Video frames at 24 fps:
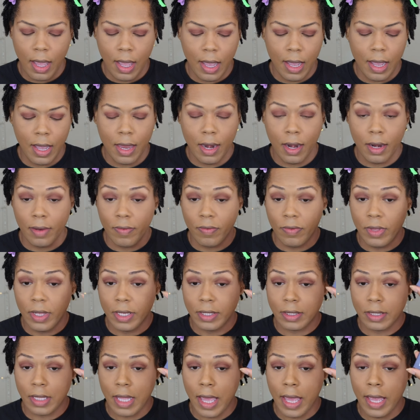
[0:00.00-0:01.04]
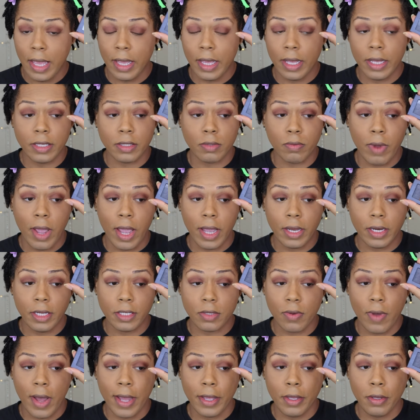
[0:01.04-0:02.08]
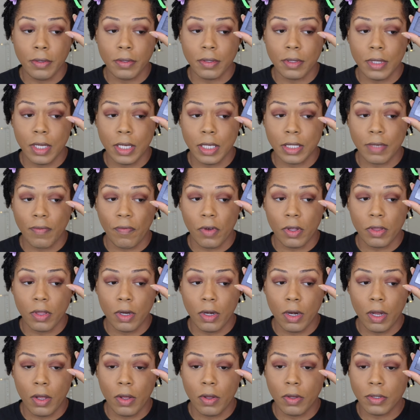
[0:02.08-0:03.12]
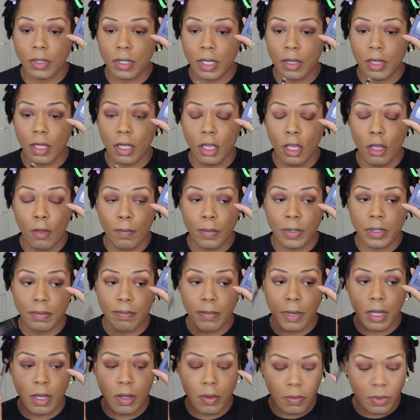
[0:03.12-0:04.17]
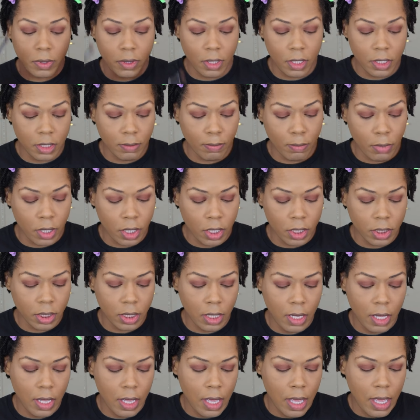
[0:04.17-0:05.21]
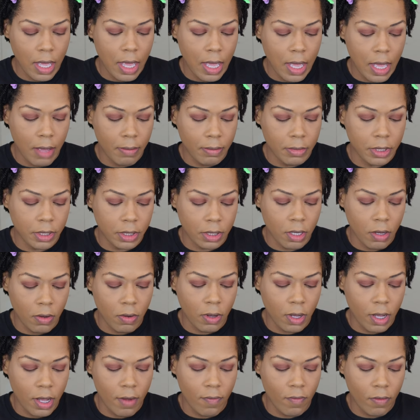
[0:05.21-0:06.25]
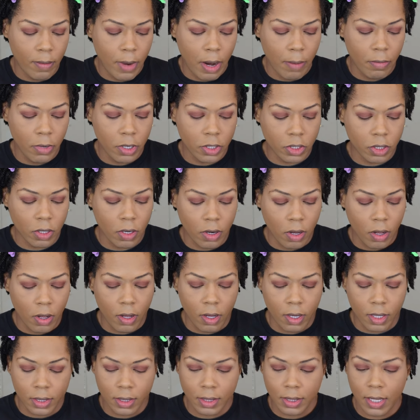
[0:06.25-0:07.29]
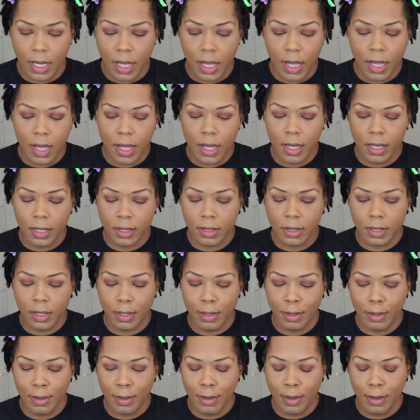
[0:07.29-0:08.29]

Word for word: And this thing is raggedy, so I use this for the nose and the cupid's bow with this brush. just gonna cover my brush on all sides.